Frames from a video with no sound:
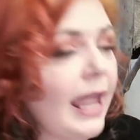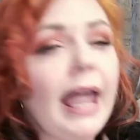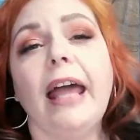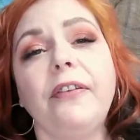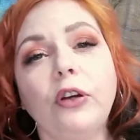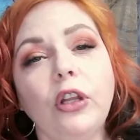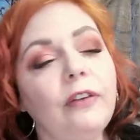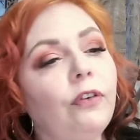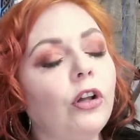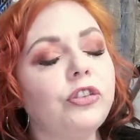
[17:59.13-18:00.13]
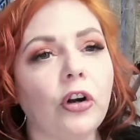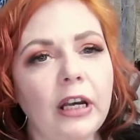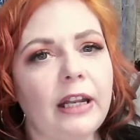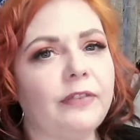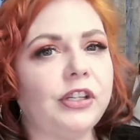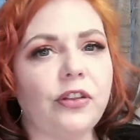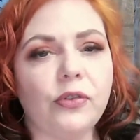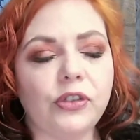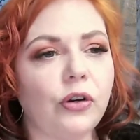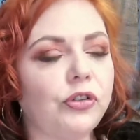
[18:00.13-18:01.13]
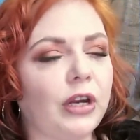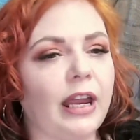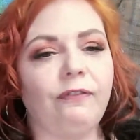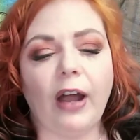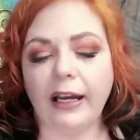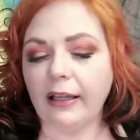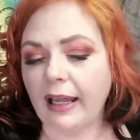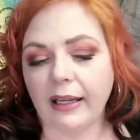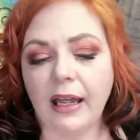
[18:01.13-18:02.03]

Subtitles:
And if you're looking for alternatives to those stones you can't find, like